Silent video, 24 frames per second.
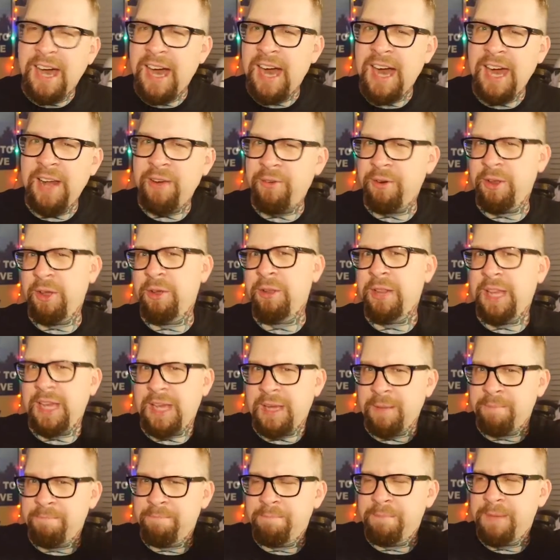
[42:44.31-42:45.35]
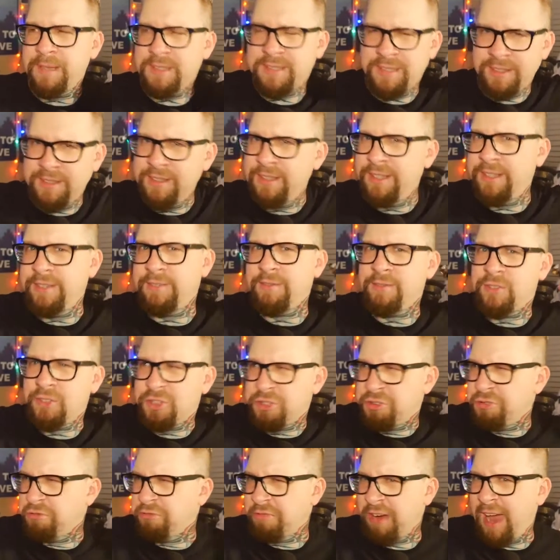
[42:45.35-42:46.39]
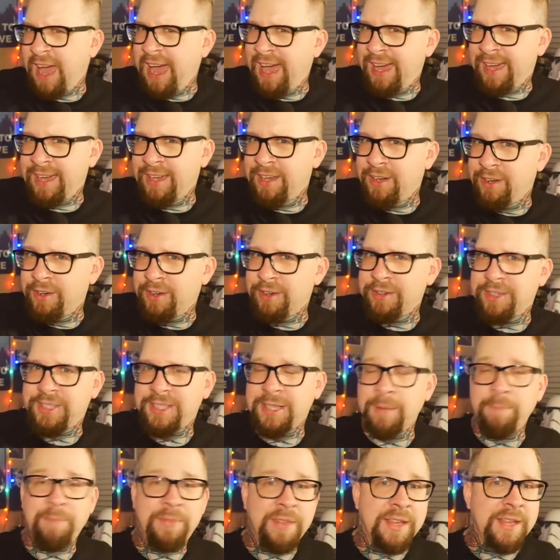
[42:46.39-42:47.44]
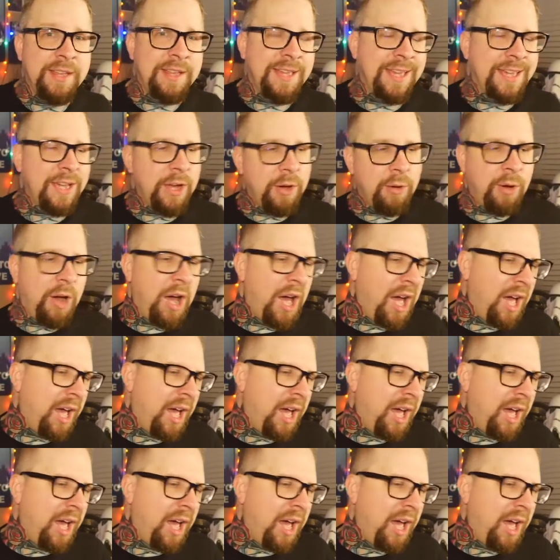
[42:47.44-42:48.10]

I don't know, like a muscly dragon or something, I go,